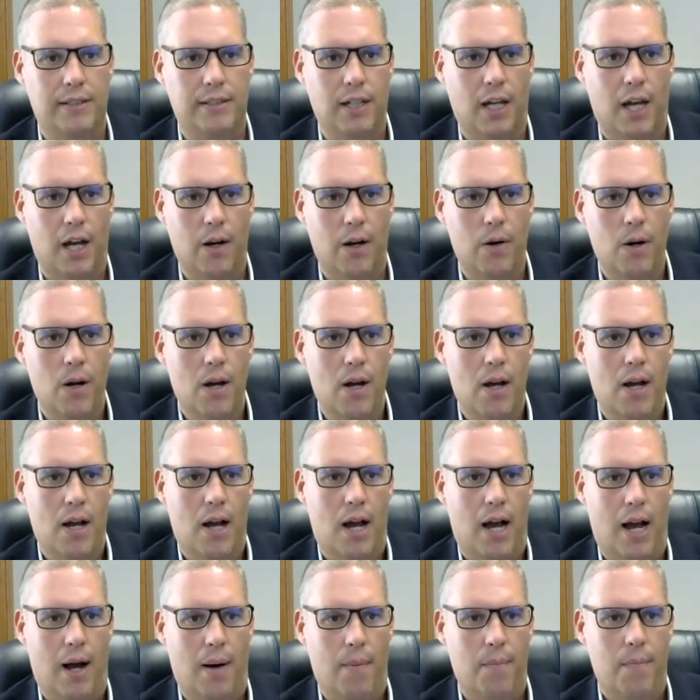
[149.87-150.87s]
So
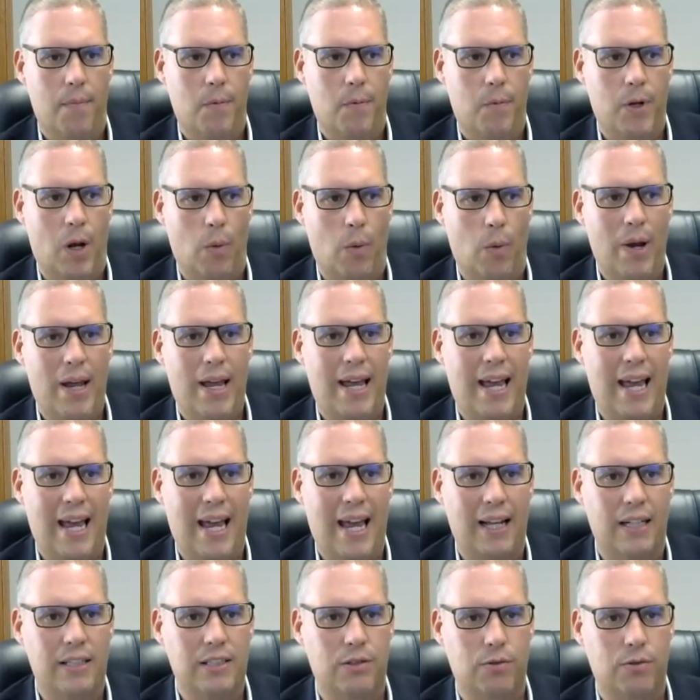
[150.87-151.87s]
we're
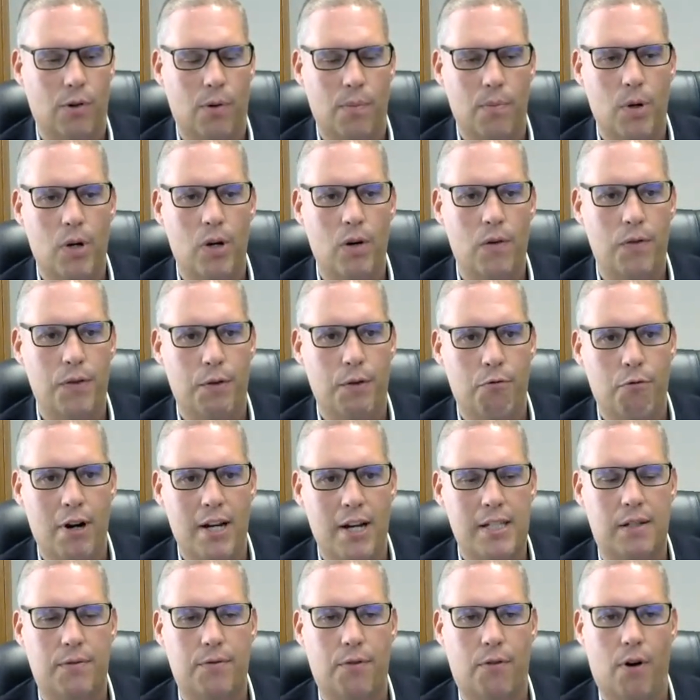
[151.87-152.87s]
here to remove the
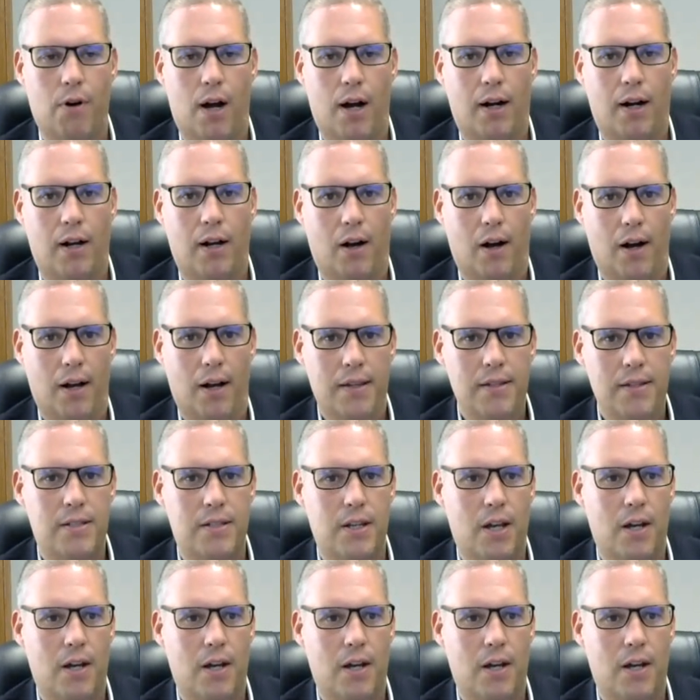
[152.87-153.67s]
risk for our clients.